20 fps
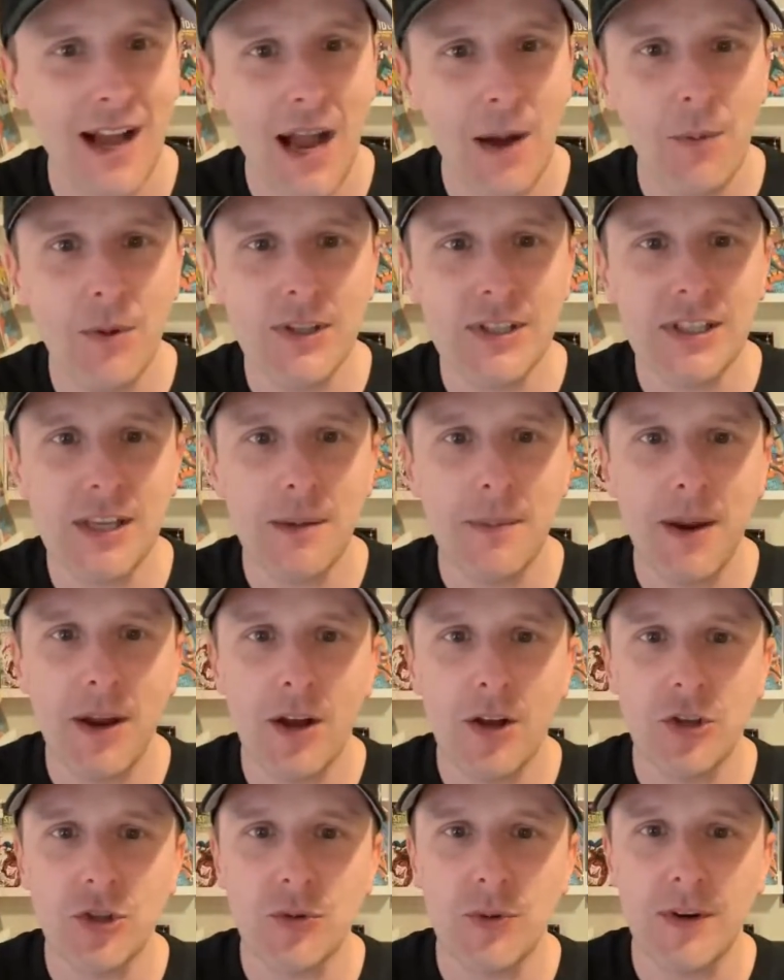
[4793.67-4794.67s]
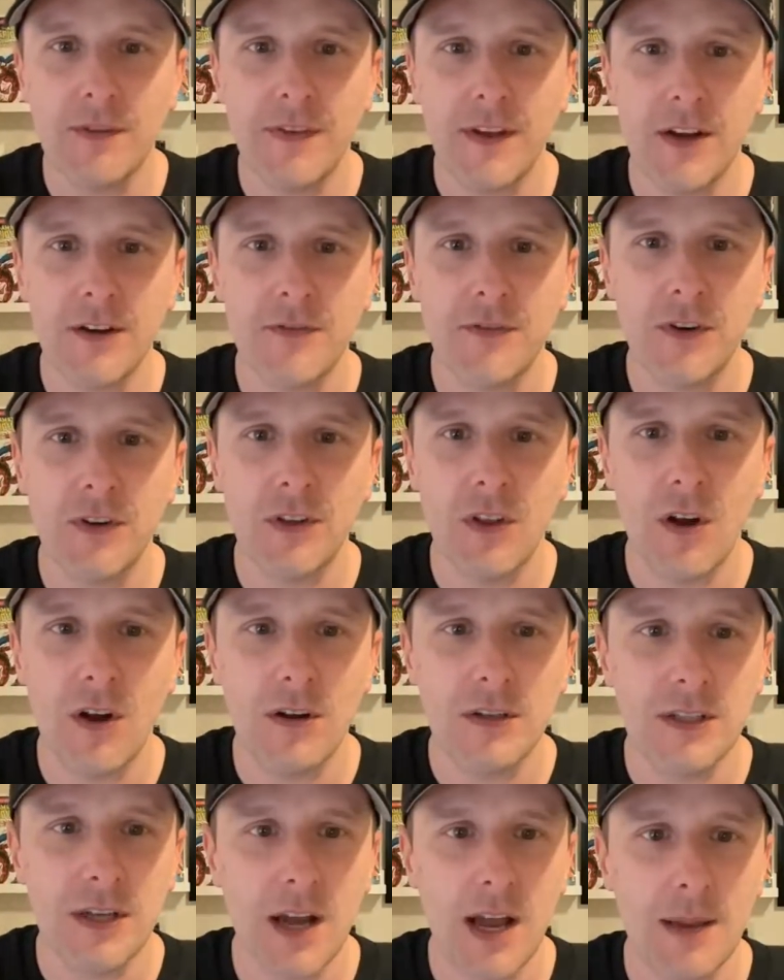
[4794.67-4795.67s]
I won't sell my Ultra Rare Vader for a
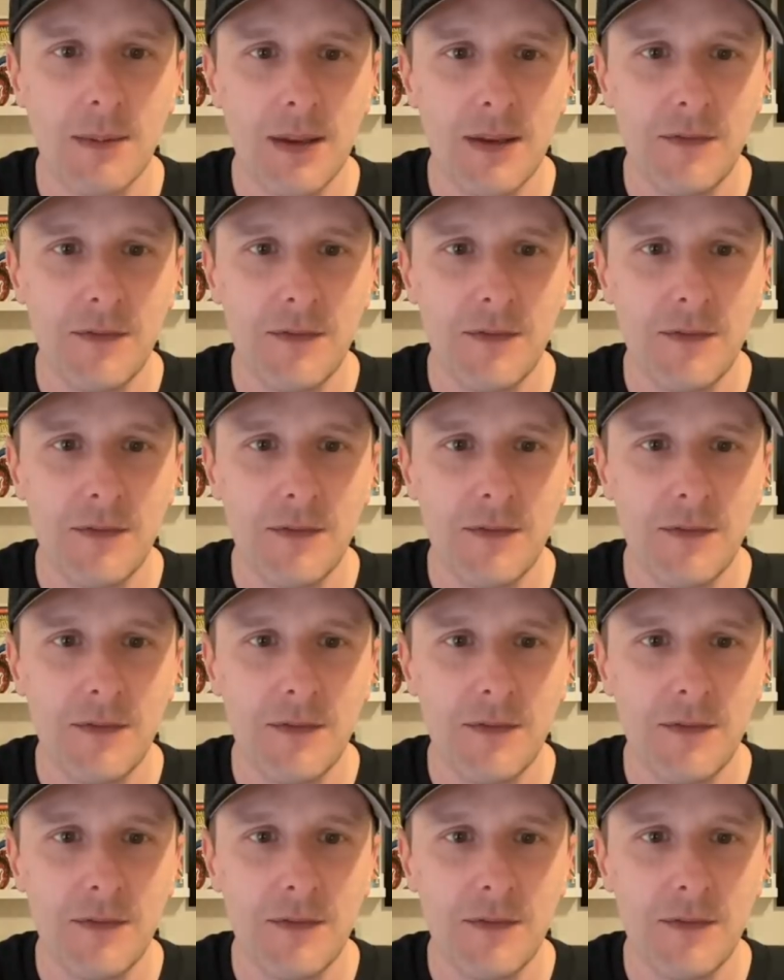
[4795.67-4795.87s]
long time.